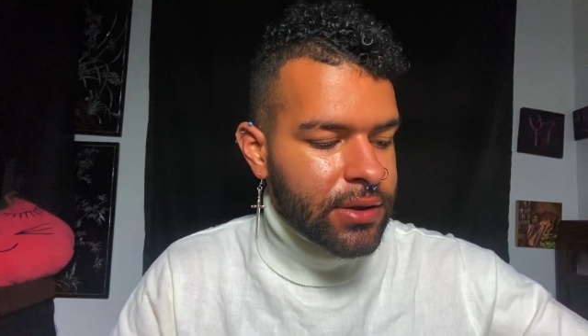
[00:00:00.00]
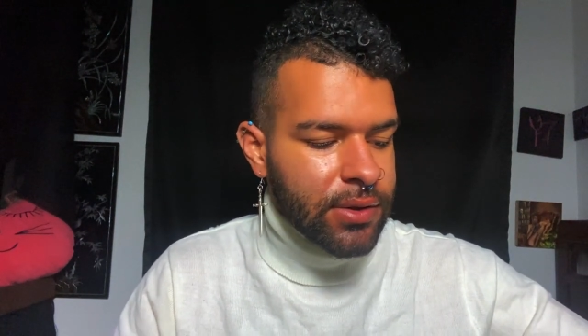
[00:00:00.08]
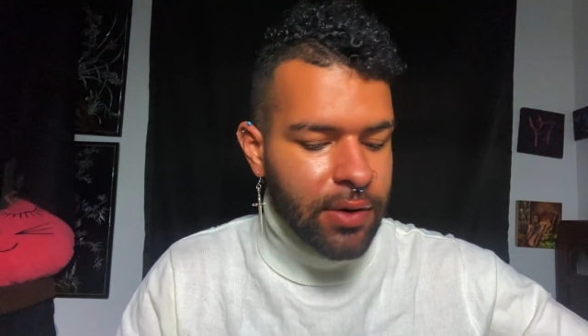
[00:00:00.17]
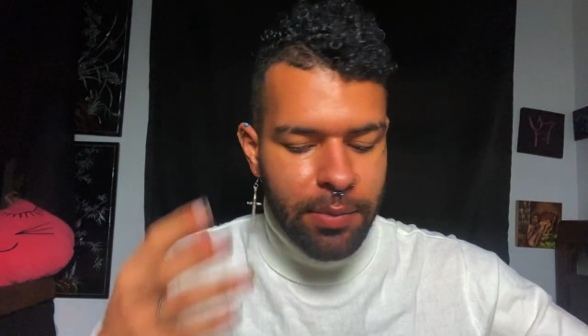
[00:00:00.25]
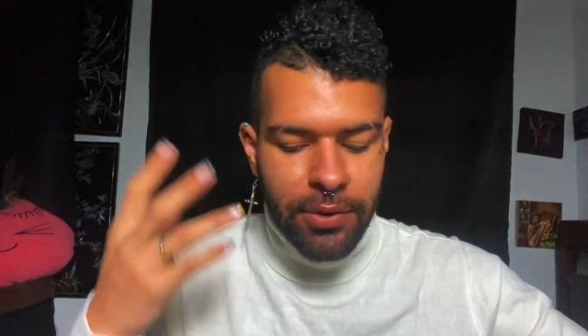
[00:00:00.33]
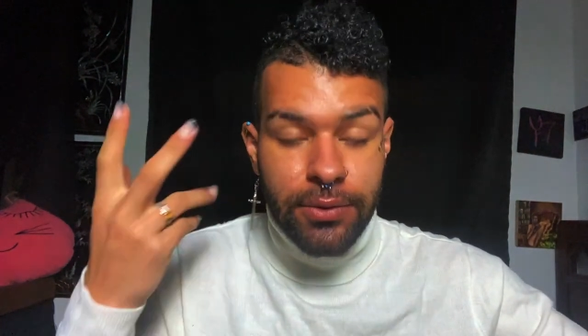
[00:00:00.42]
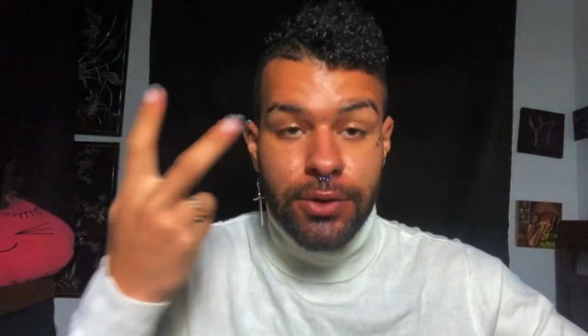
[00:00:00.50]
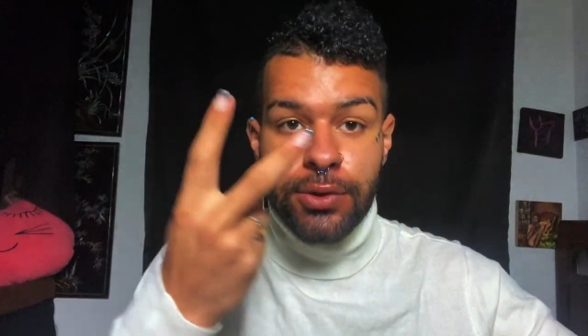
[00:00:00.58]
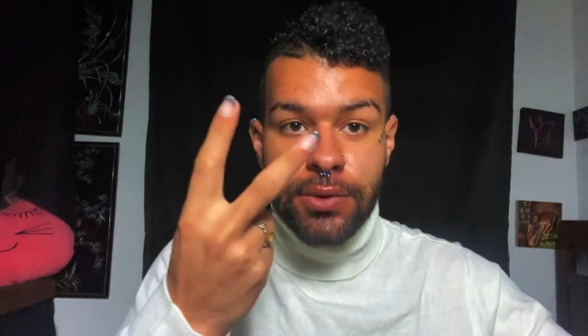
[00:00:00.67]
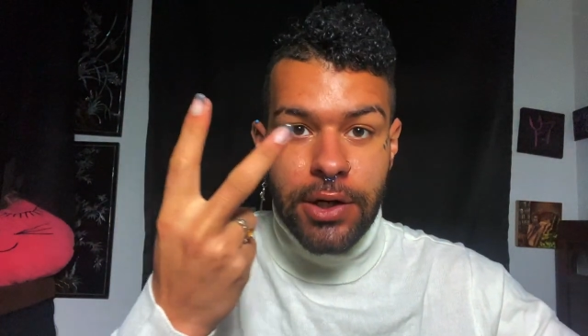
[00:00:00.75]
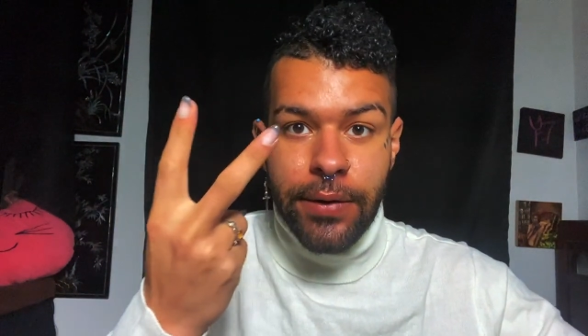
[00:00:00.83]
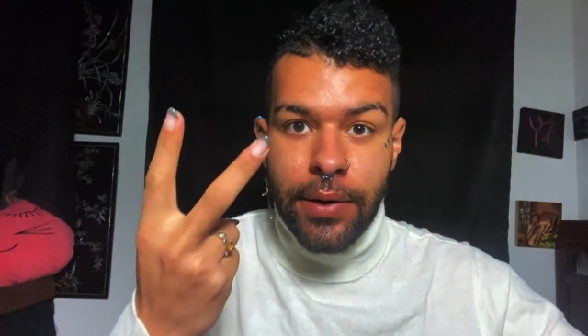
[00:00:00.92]
So I pulled two
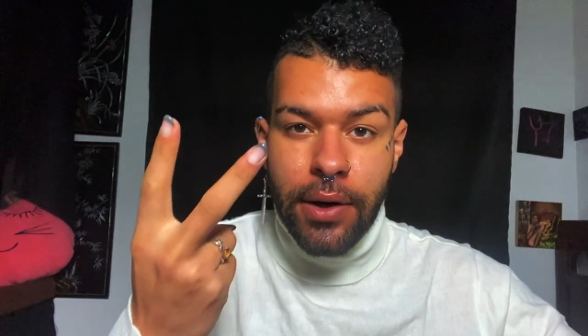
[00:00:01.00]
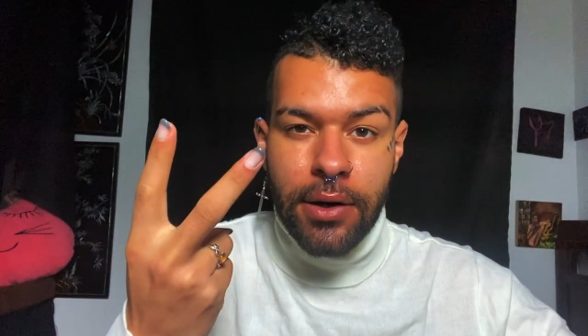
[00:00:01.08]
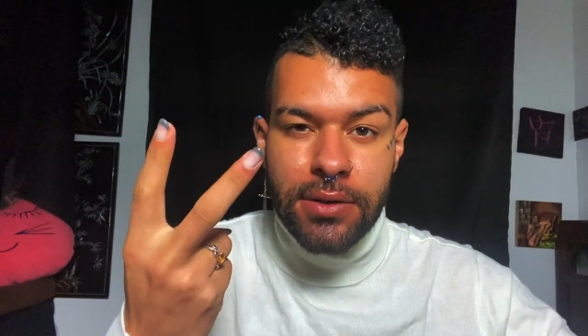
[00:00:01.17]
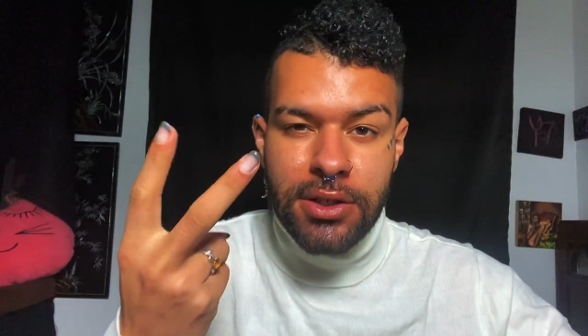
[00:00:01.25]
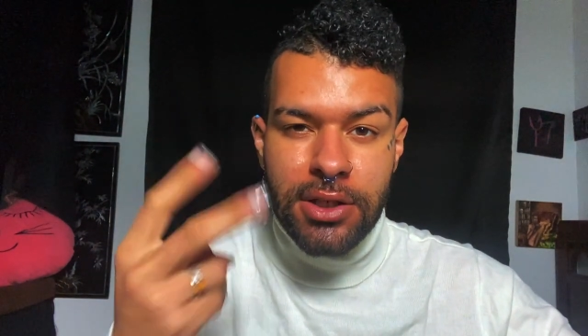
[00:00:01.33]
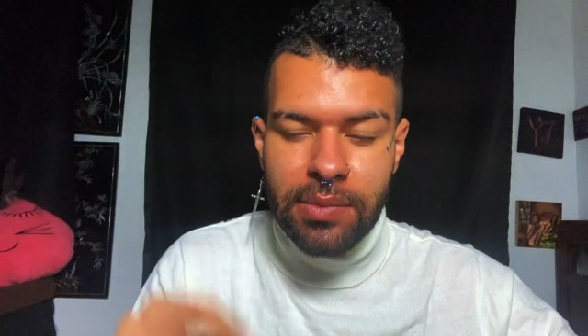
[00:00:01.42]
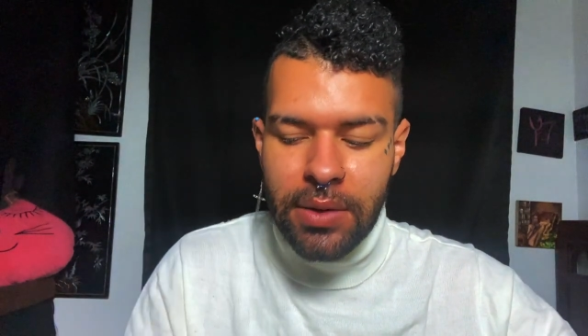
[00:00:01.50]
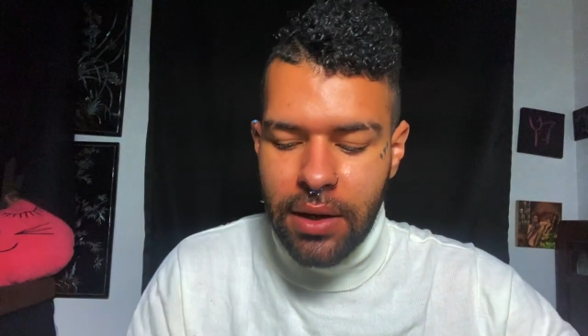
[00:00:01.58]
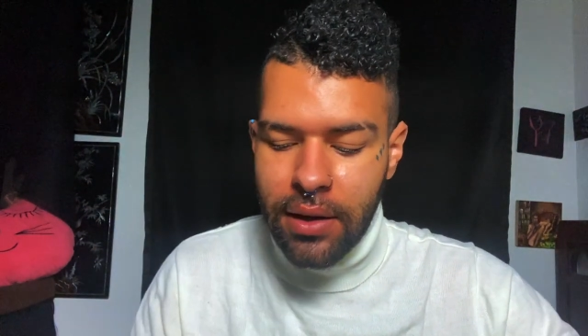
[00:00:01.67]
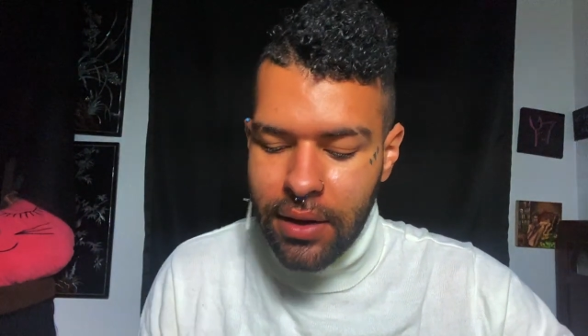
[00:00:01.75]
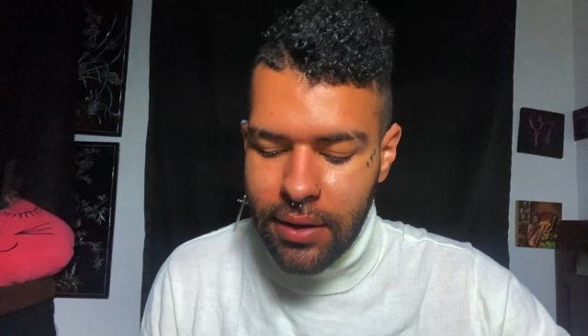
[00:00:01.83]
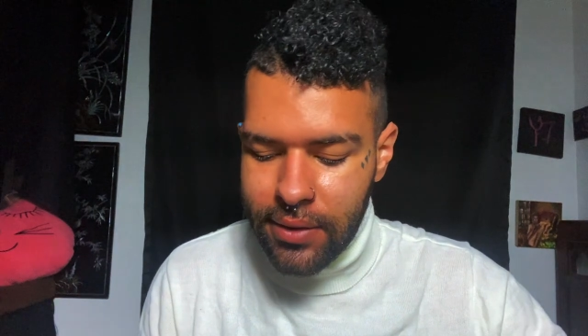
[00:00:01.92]
tarot cards, Gemini,
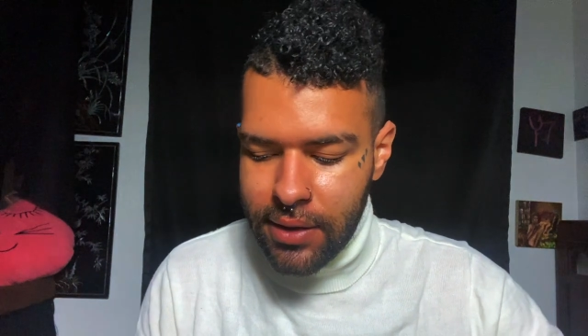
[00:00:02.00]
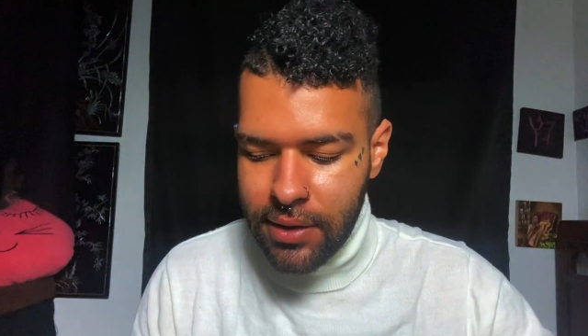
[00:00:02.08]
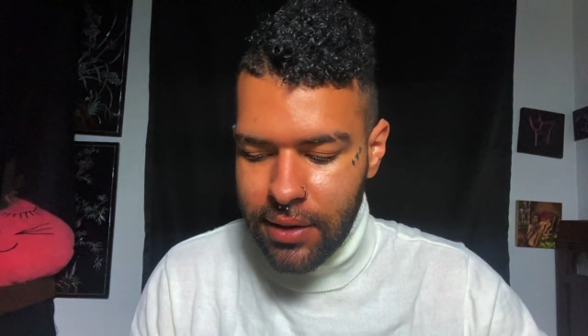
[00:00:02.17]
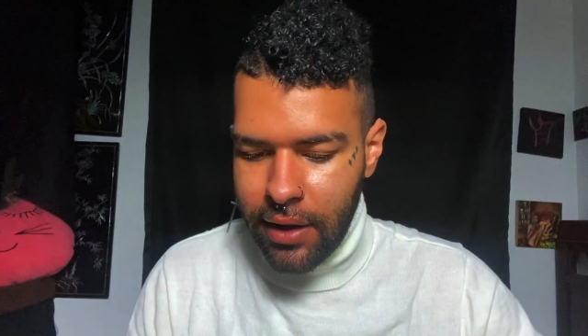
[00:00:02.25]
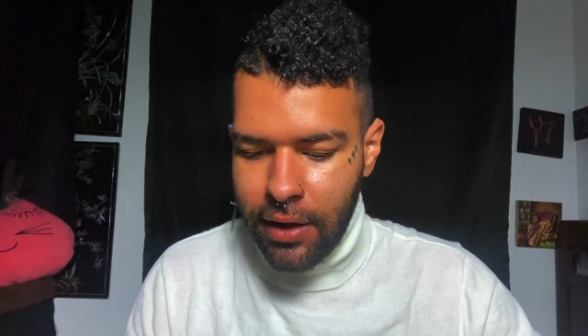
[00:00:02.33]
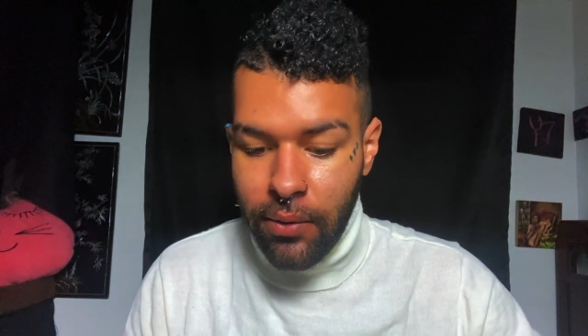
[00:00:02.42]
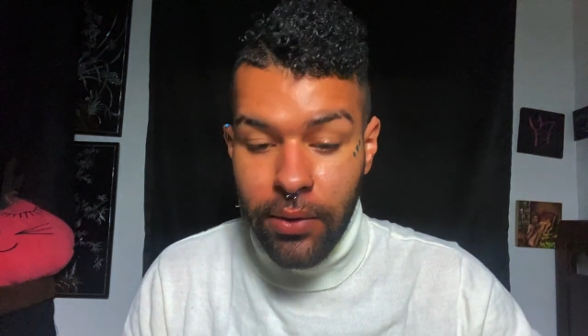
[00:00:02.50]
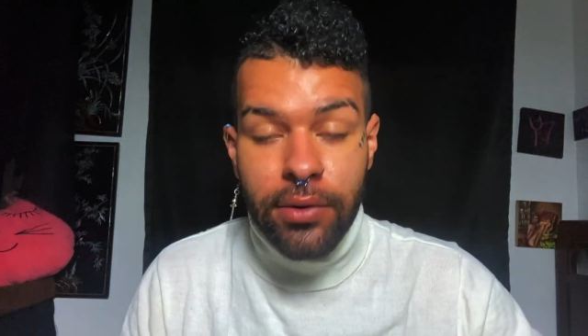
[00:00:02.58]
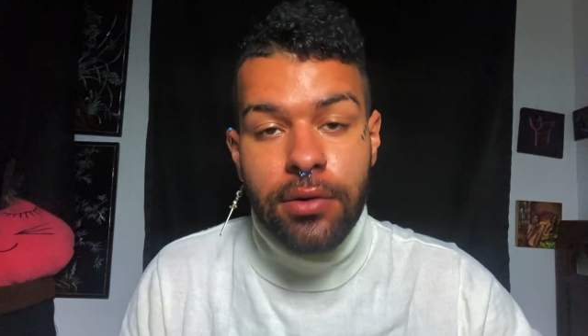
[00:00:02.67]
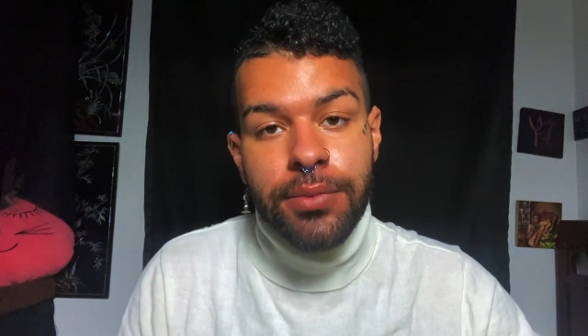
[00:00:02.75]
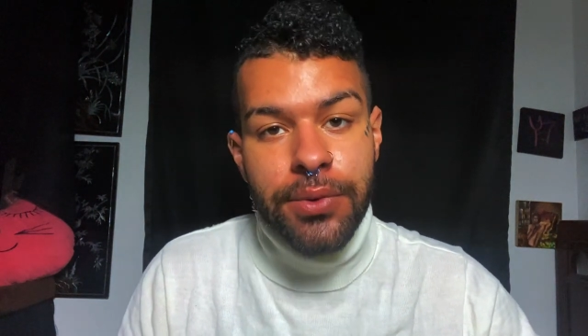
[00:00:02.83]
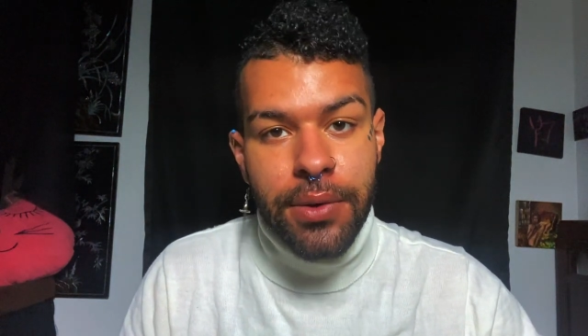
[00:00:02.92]
and then a Oracle
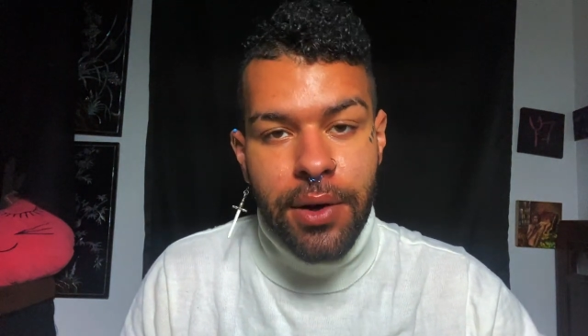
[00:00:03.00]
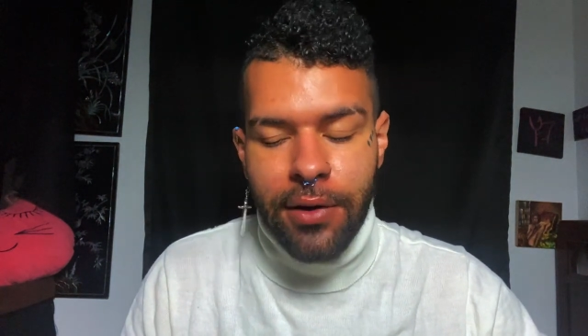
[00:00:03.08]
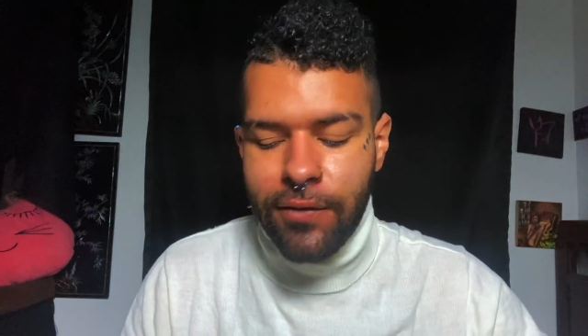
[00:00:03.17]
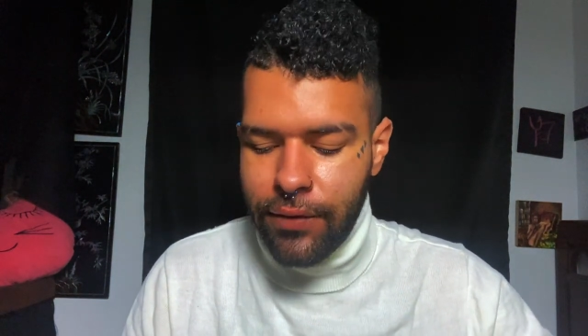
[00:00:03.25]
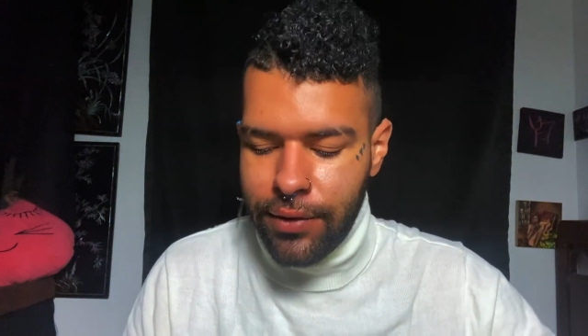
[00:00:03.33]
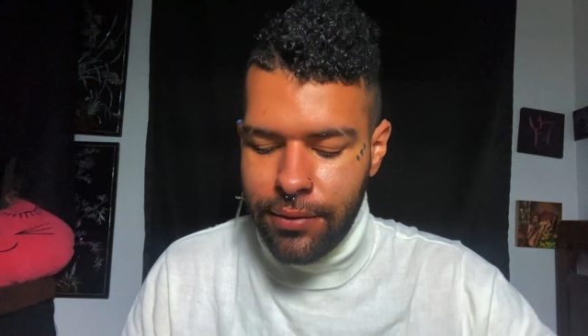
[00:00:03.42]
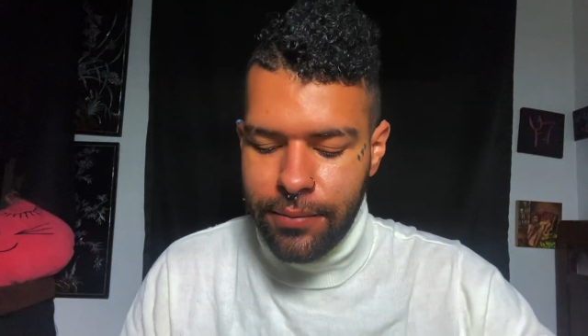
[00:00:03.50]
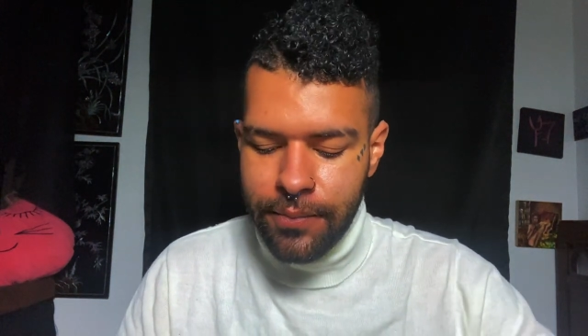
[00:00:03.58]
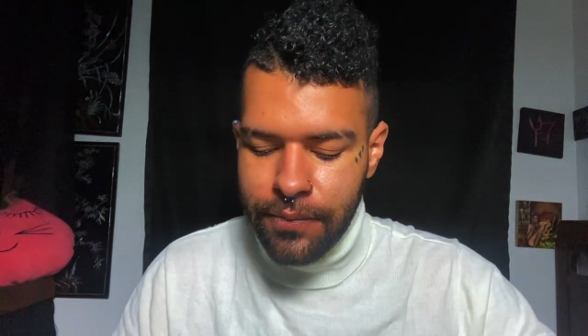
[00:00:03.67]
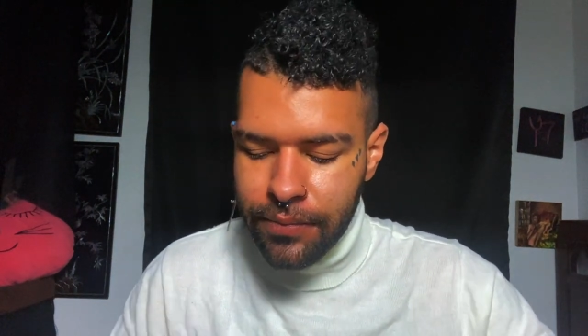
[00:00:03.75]
Moon card for you.